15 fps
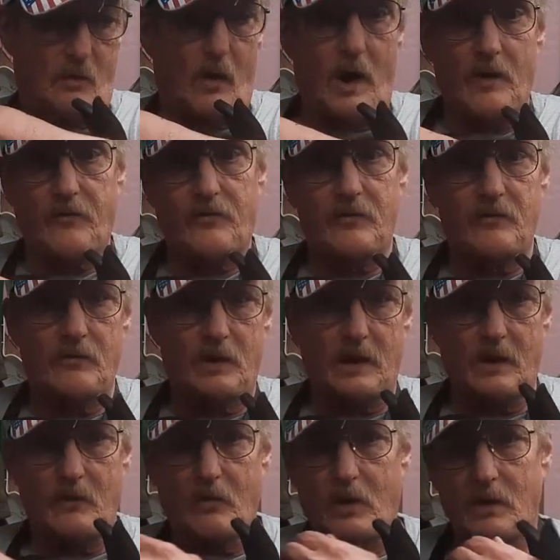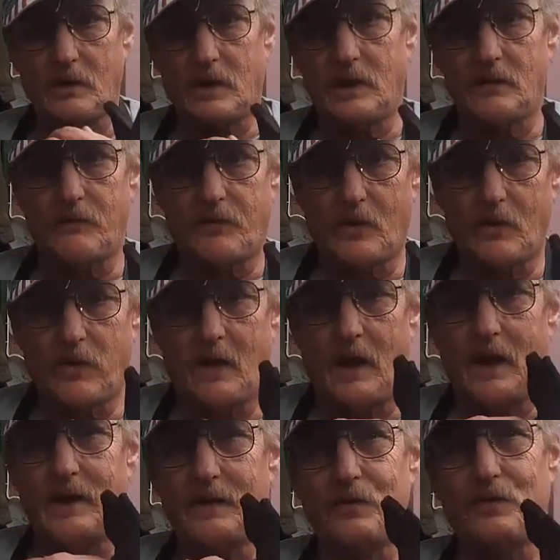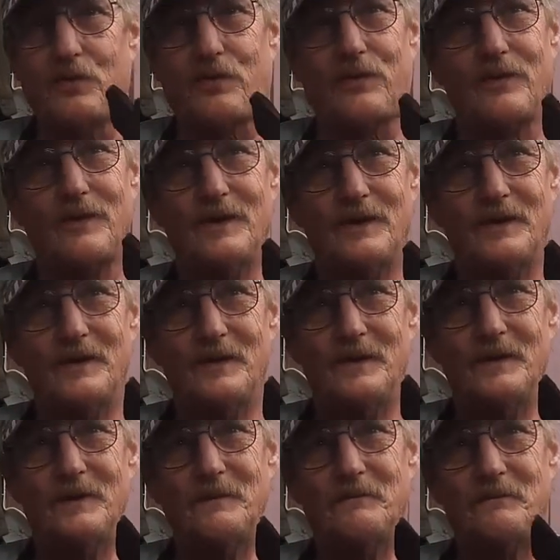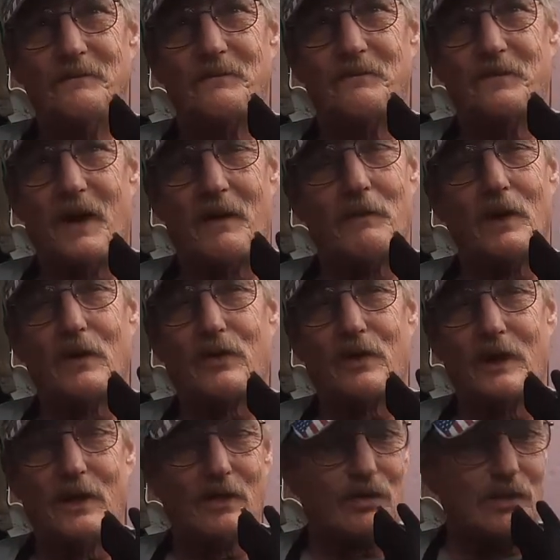washing what I want getting fertilized. That makes any